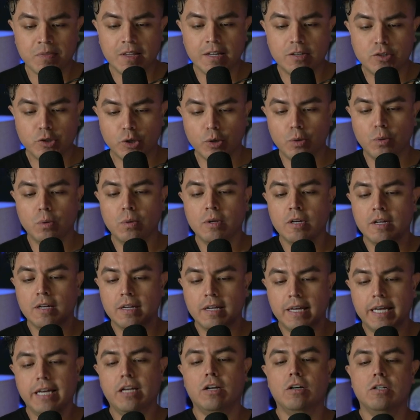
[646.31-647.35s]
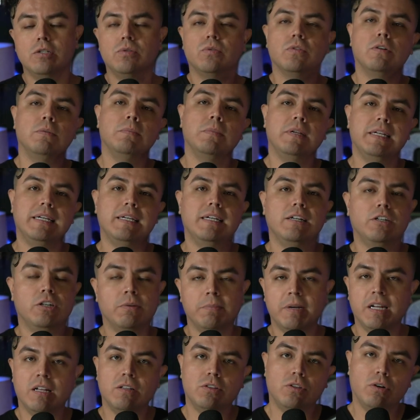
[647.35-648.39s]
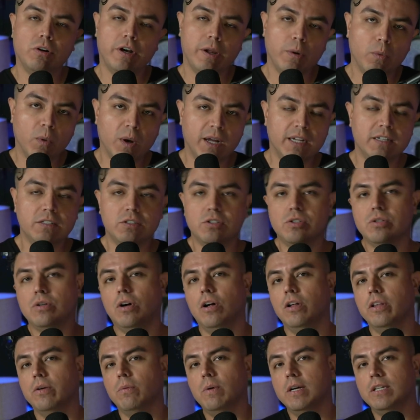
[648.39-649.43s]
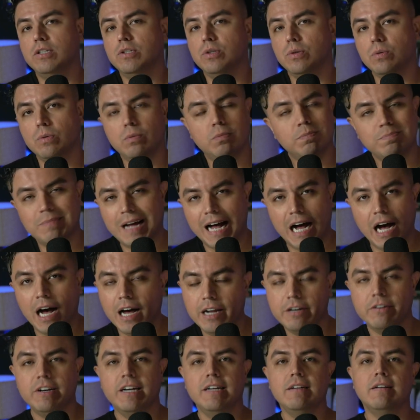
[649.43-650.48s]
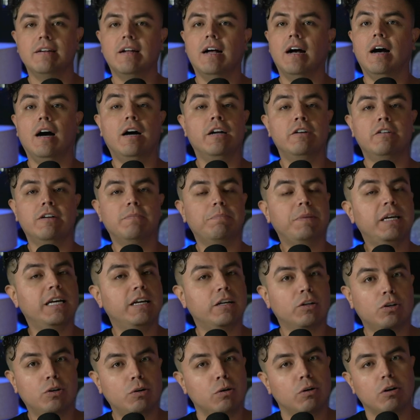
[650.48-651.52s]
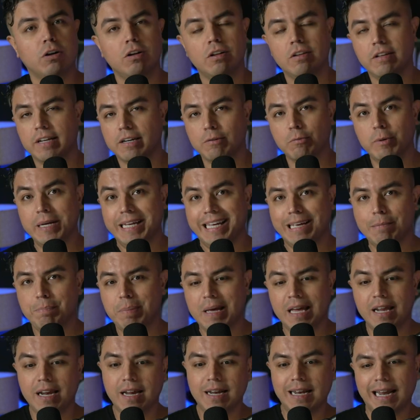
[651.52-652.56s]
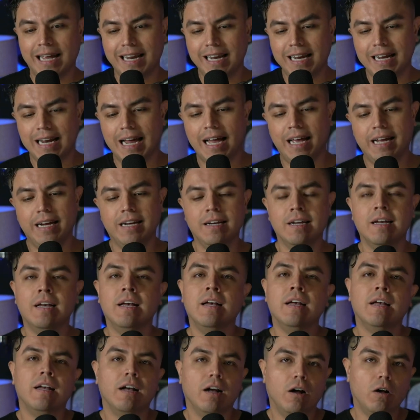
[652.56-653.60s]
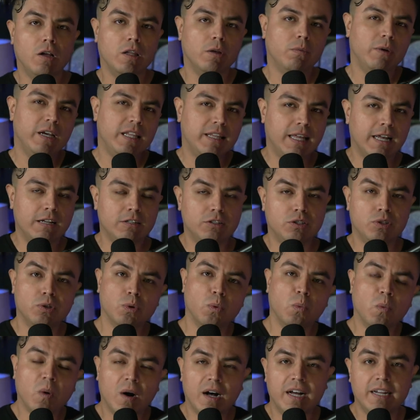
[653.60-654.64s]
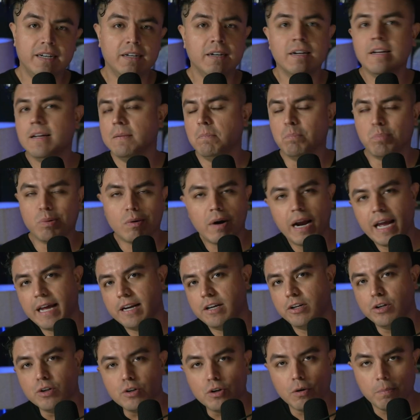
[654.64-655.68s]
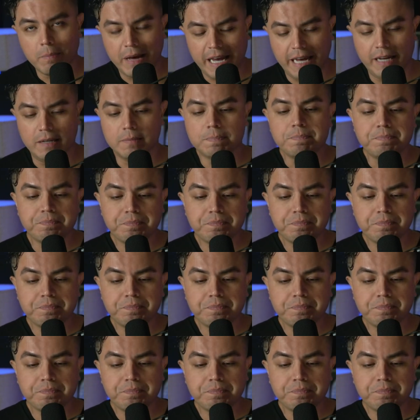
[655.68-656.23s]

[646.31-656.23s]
So it goes from domain authority 1 all the way to 100, 100 being Google and Wikipedia 99, all the way down to one brand new domain.